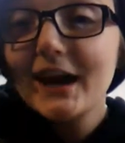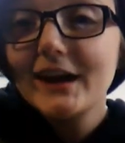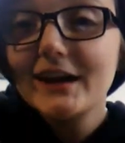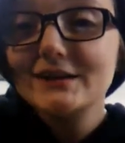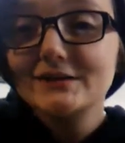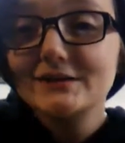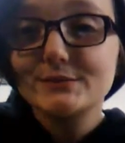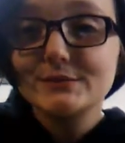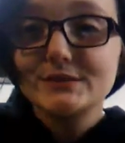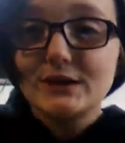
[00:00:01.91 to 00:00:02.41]
Hey
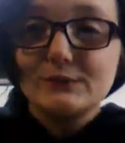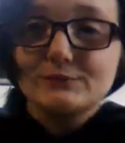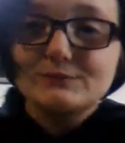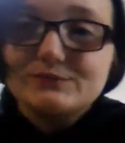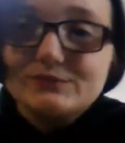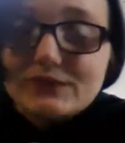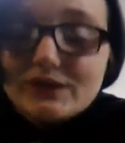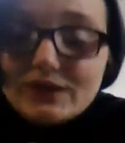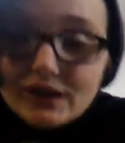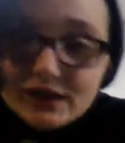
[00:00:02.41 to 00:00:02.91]
guys, what's up?
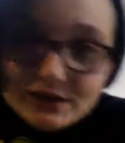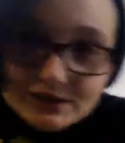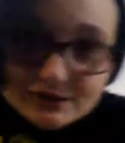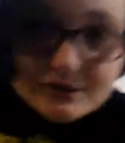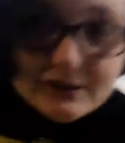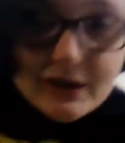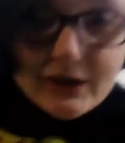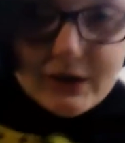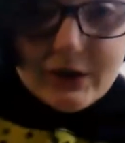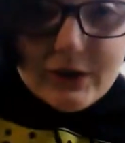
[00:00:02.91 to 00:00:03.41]

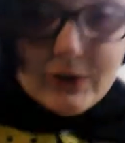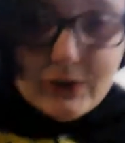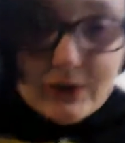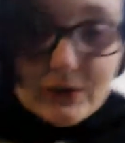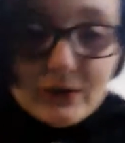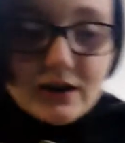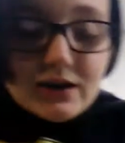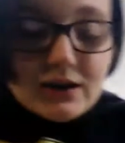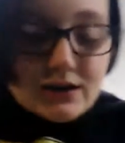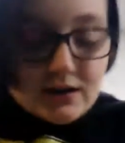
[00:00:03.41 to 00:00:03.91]

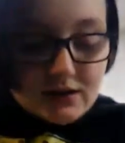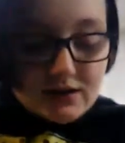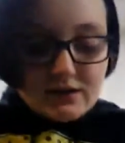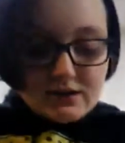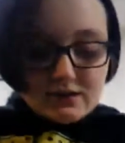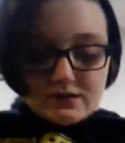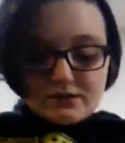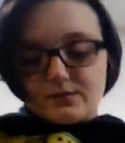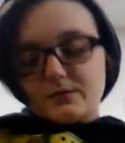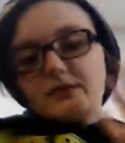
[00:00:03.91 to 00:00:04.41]
So,
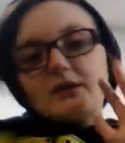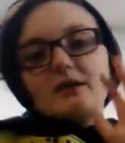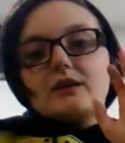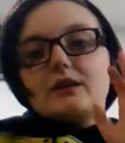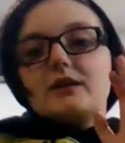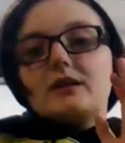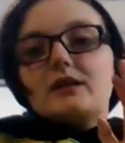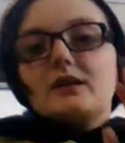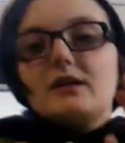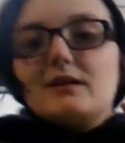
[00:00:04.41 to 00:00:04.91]

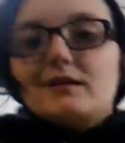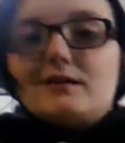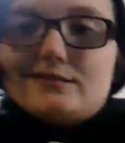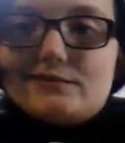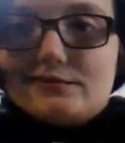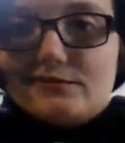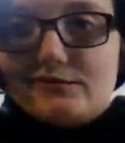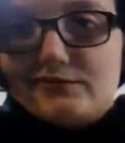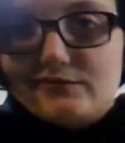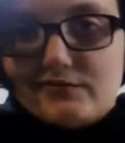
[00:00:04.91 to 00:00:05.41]

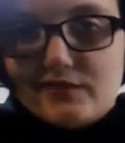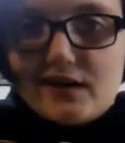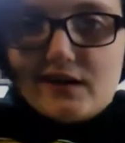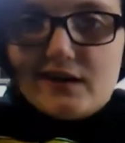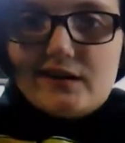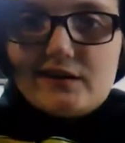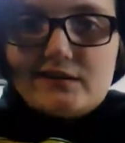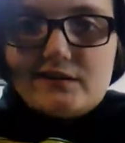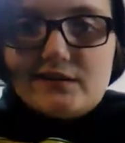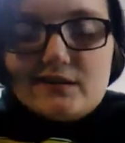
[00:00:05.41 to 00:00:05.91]
pretty
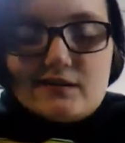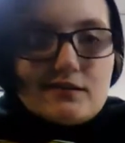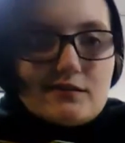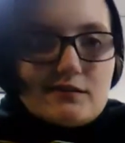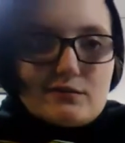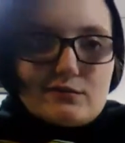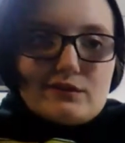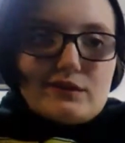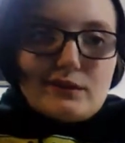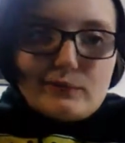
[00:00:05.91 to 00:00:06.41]
much
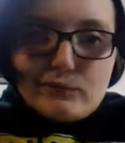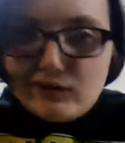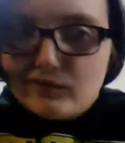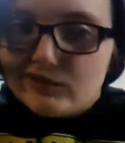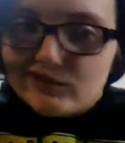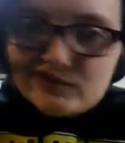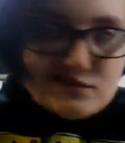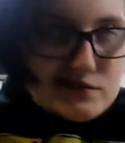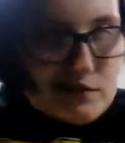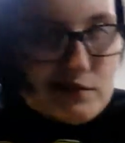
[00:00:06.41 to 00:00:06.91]

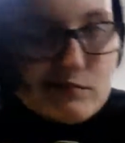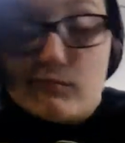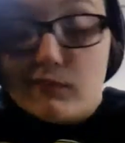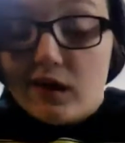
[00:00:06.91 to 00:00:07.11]
this